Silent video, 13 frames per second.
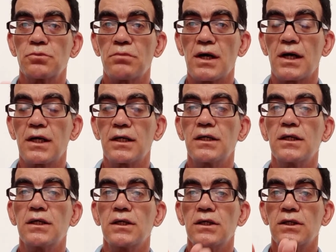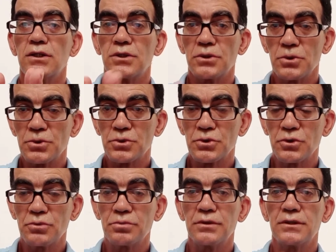my
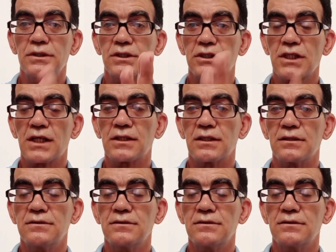YouTube channel.